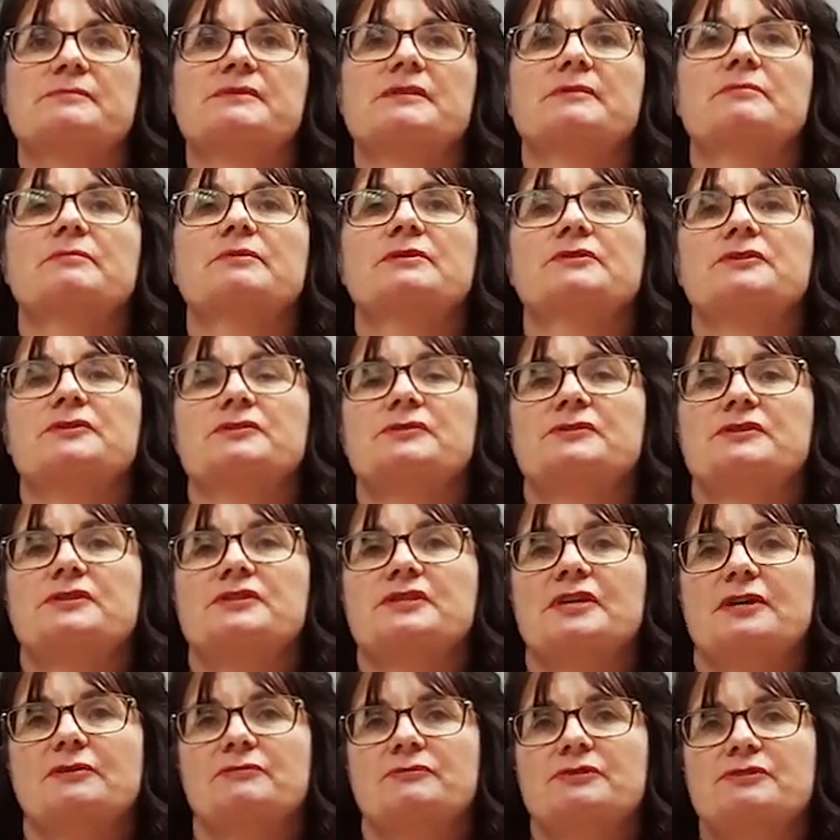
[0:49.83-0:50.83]
simple do's and
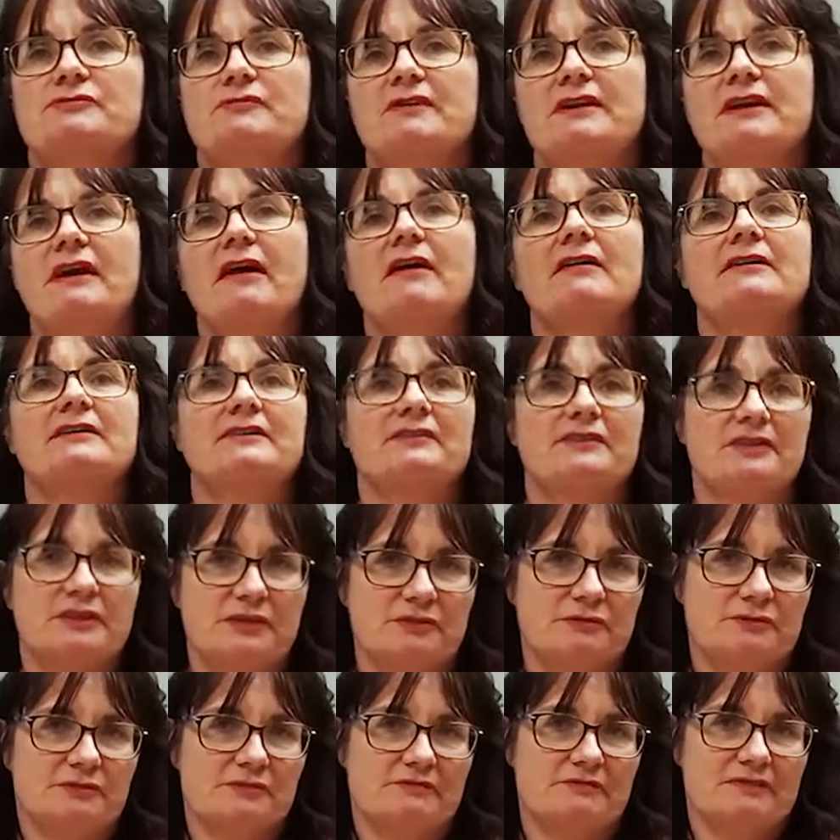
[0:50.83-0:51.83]
don'ts regarding the
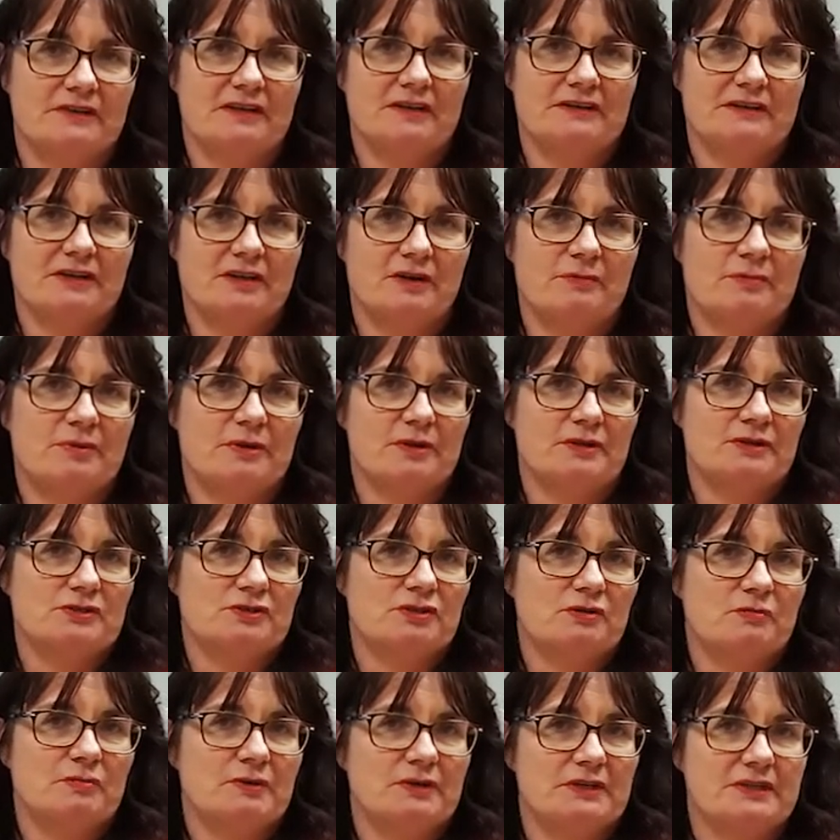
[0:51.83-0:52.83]
use of Nardalert
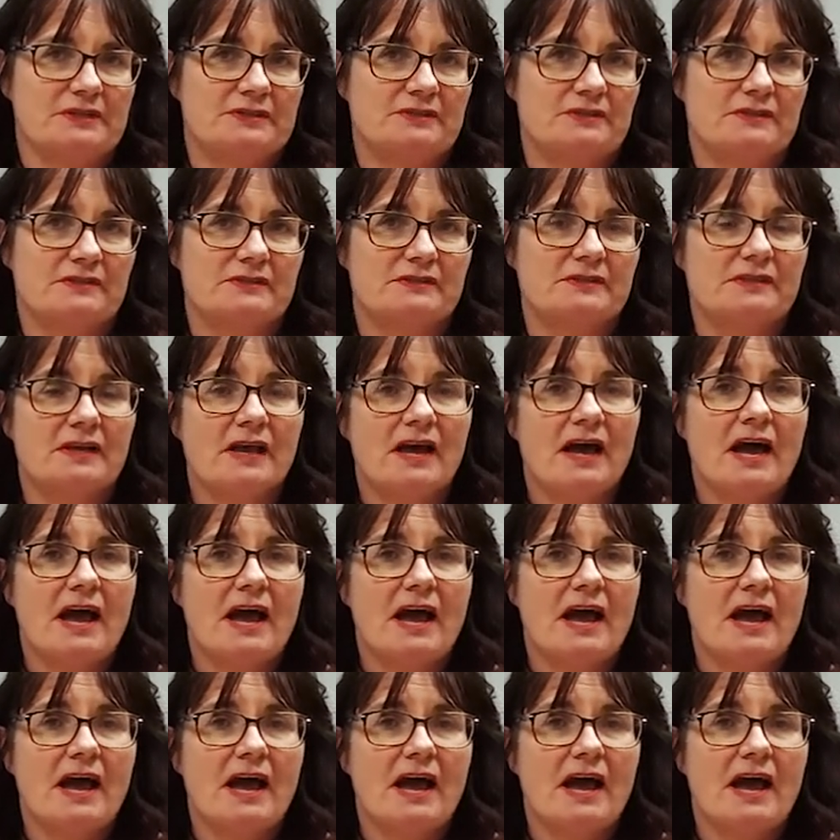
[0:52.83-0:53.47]
personal monitors